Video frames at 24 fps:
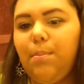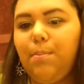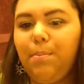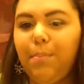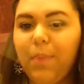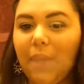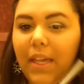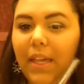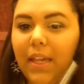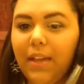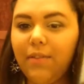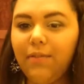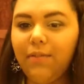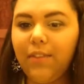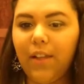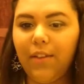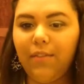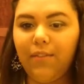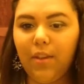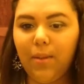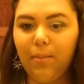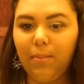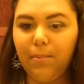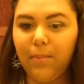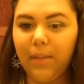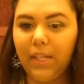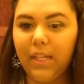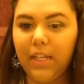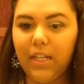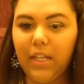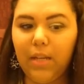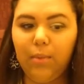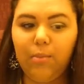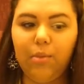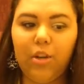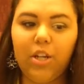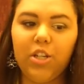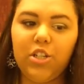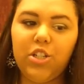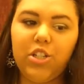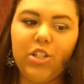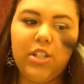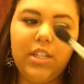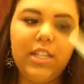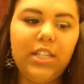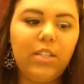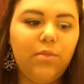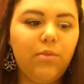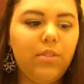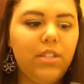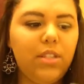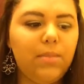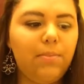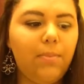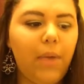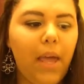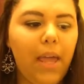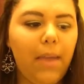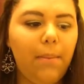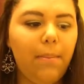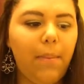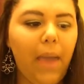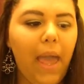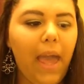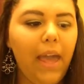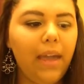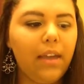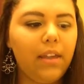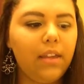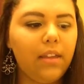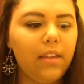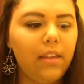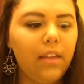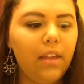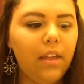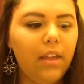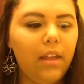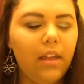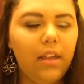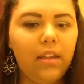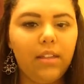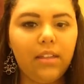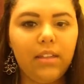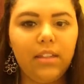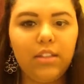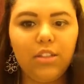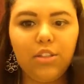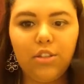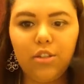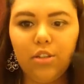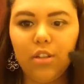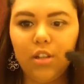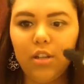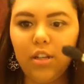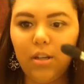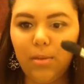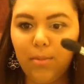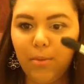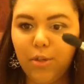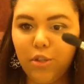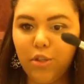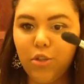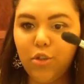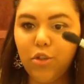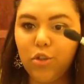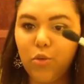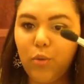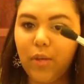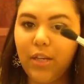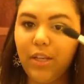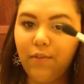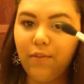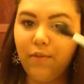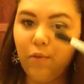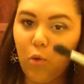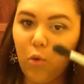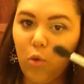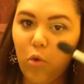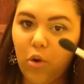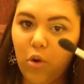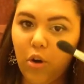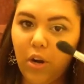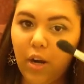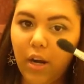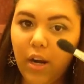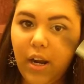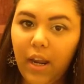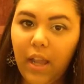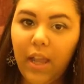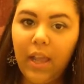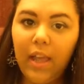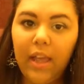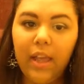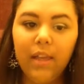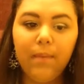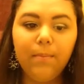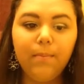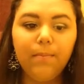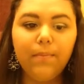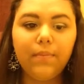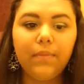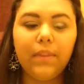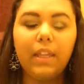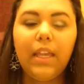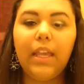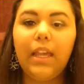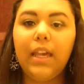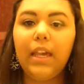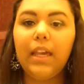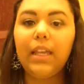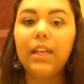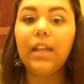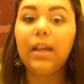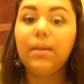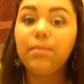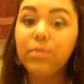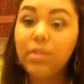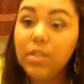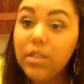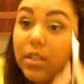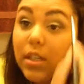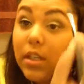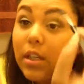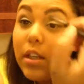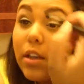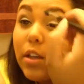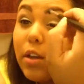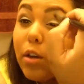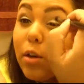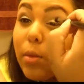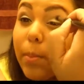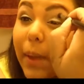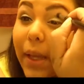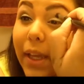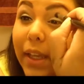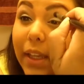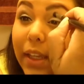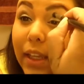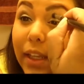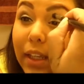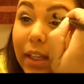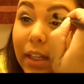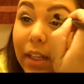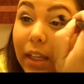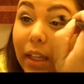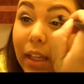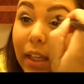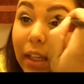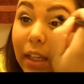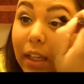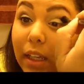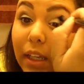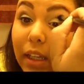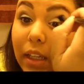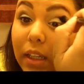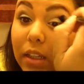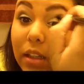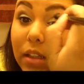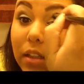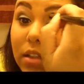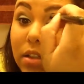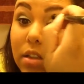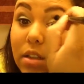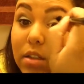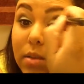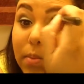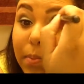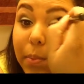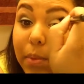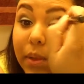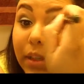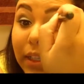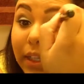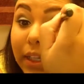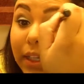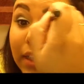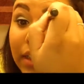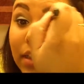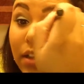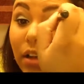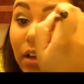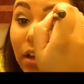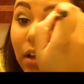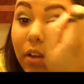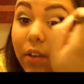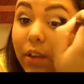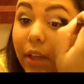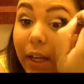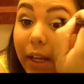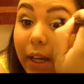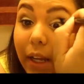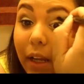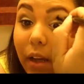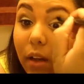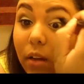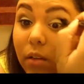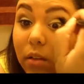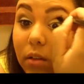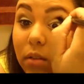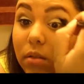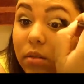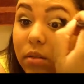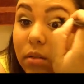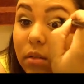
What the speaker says: a big fluffy blending brush. This one's by MAC. It's the number 224, and I'm just gonna go back in and just blend all that out.